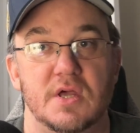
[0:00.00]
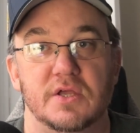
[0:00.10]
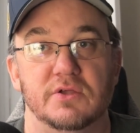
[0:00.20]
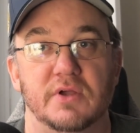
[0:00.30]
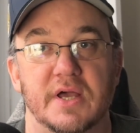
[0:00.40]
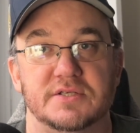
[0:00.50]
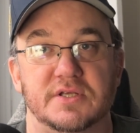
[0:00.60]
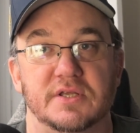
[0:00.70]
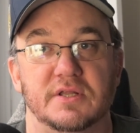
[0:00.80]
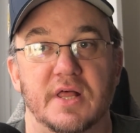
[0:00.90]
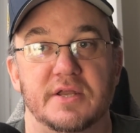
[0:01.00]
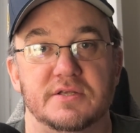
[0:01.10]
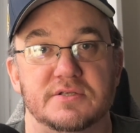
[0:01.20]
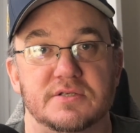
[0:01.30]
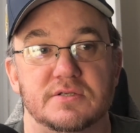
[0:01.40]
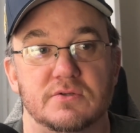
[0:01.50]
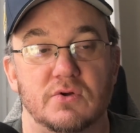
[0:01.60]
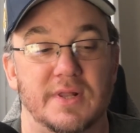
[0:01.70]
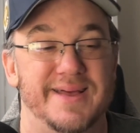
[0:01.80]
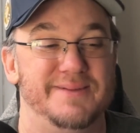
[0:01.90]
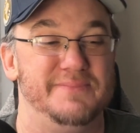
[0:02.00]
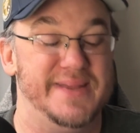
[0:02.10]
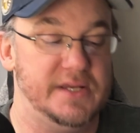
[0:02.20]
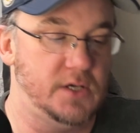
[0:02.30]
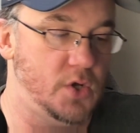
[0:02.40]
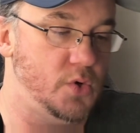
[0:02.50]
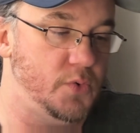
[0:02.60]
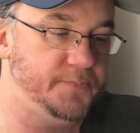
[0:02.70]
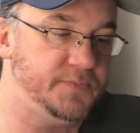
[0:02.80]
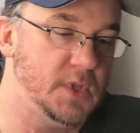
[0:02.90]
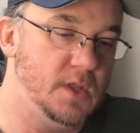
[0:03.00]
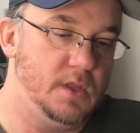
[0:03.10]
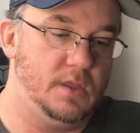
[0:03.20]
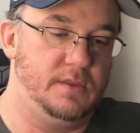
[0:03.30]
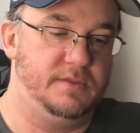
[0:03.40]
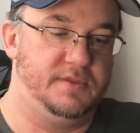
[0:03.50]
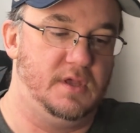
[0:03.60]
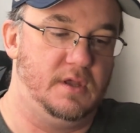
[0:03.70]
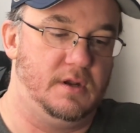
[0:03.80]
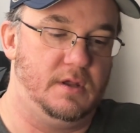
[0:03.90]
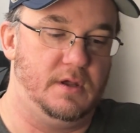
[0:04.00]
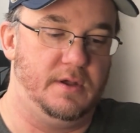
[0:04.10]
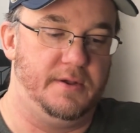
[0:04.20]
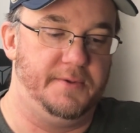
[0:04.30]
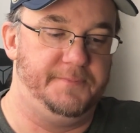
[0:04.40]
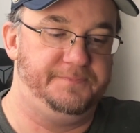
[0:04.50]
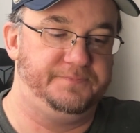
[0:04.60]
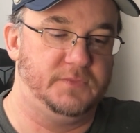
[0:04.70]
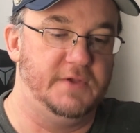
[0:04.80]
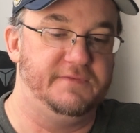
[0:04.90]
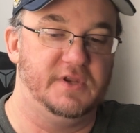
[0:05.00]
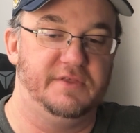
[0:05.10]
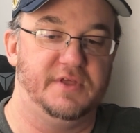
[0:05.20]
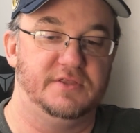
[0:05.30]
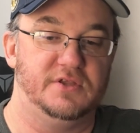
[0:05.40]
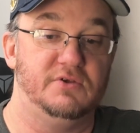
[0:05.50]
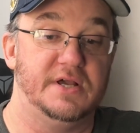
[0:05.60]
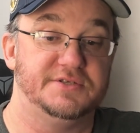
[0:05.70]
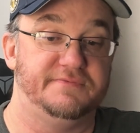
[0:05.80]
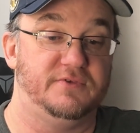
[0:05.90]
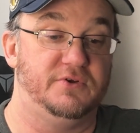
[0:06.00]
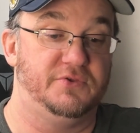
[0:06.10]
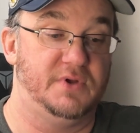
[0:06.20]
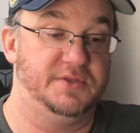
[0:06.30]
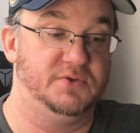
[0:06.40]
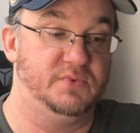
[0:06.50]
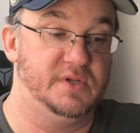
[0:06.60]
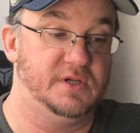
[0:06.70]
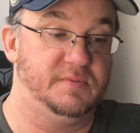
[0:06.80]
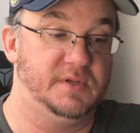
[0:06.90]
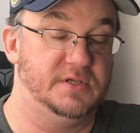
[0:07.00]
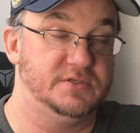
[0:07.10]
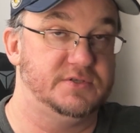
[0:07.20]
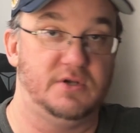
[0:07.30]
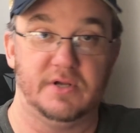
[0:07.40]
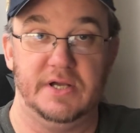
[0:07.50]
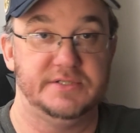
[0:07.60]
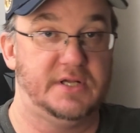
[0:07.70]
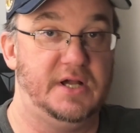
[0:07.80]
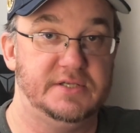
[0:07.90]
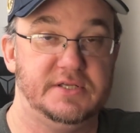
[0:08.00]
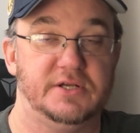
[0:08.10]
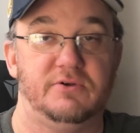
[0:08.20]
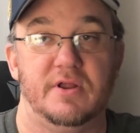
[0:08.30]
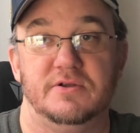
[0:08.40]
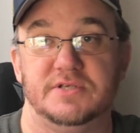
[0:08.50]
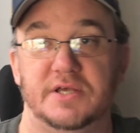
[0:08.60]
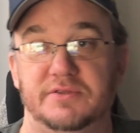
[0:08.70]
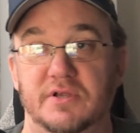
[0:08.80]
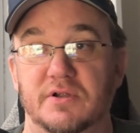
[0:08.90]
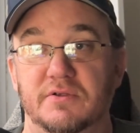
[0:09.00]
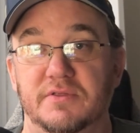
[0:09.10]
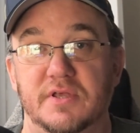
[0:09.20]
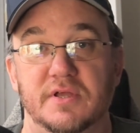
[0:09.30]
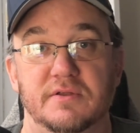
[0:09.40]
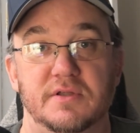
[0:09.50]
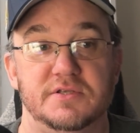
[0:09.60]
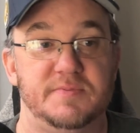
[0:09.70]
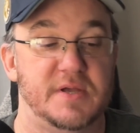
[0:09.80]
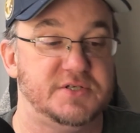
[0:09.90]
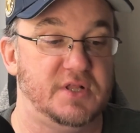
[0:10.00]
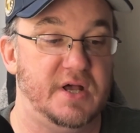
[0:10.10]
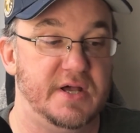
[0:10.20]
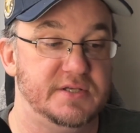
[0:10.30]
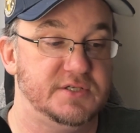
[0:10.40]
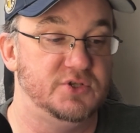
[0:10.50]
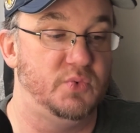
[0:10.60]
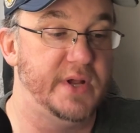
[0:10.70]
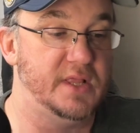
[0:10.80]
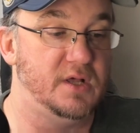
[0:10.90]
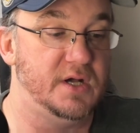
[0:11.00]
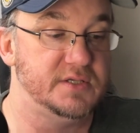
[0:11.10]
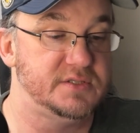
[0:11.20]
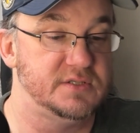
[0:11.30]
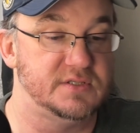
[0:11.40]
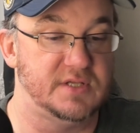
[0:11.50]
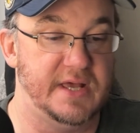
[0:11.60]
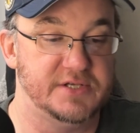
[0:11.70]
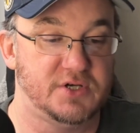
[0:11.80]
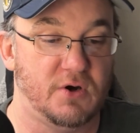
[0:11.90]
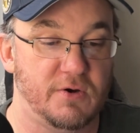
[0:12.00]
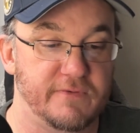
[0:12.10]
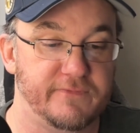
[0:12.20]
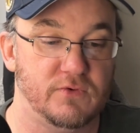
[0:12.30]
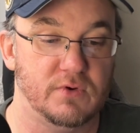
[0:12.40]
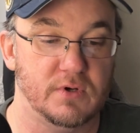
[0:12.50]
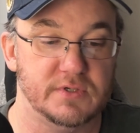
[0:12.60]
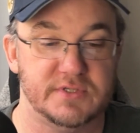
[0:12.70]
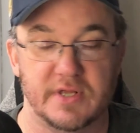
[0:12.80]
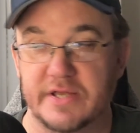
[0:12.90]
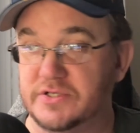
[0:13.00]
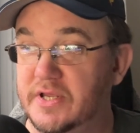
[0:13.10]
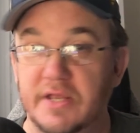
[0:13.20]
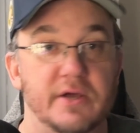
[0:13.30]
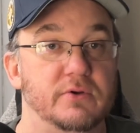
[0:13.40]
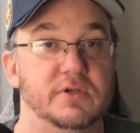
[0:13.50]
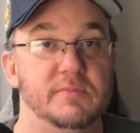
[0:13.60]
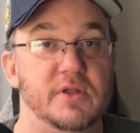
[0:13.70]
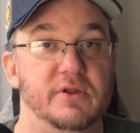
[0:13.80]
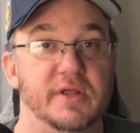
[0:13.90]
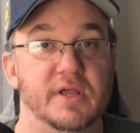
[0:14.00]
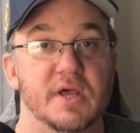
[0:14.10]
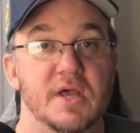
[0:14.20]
you guys can let us or let me know that of anything that you guys have learned throughout the week, because there's all kinds of content creators out there that specialize in the weight loss slash carnivore slash keto community,